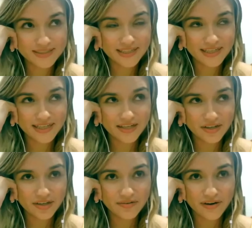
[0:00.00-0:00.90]
was the
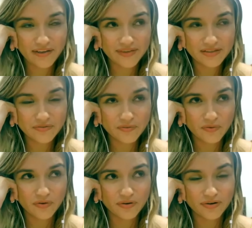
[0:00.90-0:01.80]
Lucky Rabbit
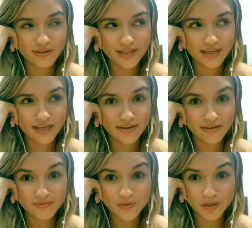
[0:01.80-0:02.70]
for
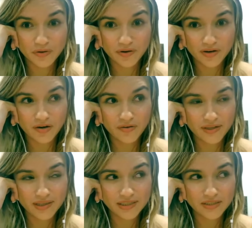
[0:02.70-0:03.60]
the Secret Rare of
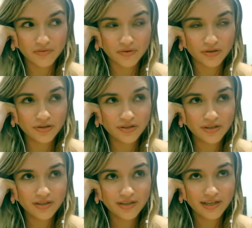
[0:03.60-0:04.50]
Fantastic Four
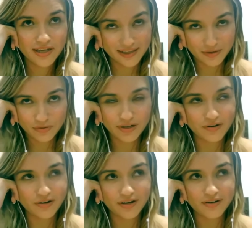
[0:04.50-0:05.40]
and the
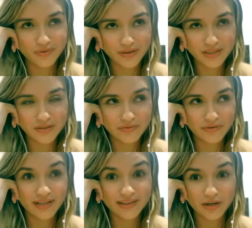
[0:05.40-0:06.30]
Ultra Rare of Fantastic
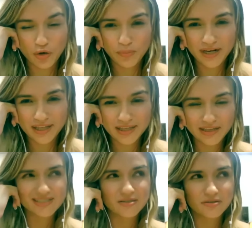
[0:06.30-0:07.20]
Four and the low min, I
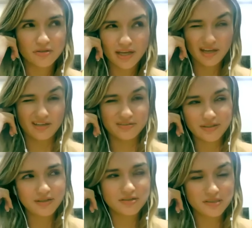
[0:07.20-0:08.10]
think is eight
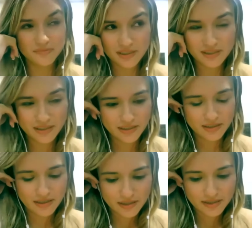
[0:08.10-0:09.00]
hundred or something.
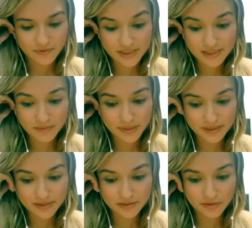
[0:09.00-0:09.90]
That was the
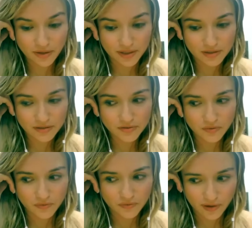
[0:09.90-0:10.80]
best trade
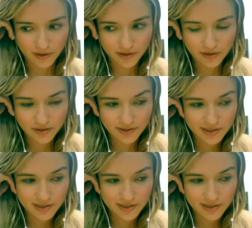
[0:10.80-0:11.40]
so far.